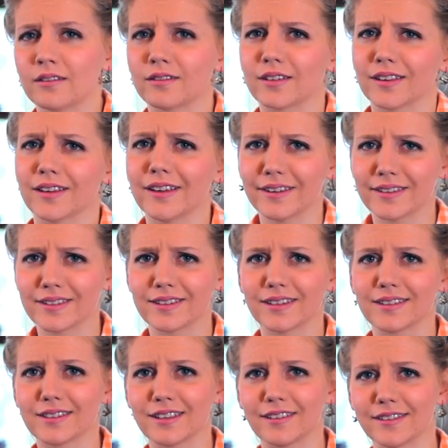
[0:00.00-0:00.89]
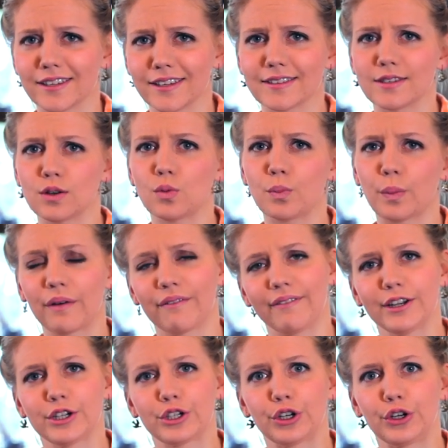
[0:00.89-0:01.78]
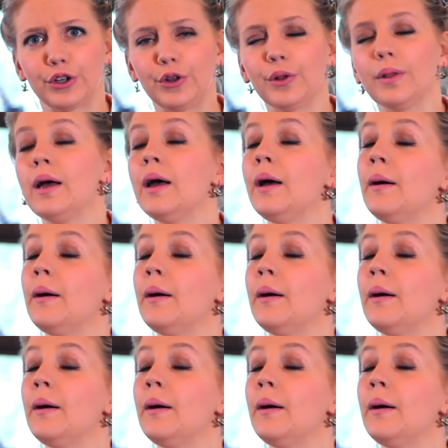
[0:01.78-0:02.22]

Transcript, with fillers: Release, that sounds like so professional.